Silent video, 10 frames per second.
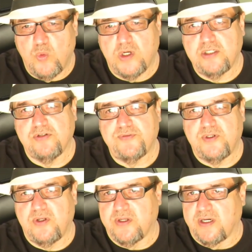
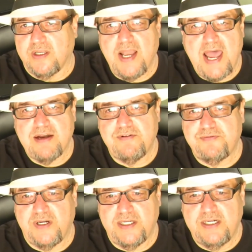wonderful and a lot of
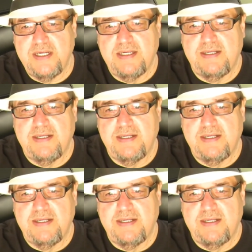fun.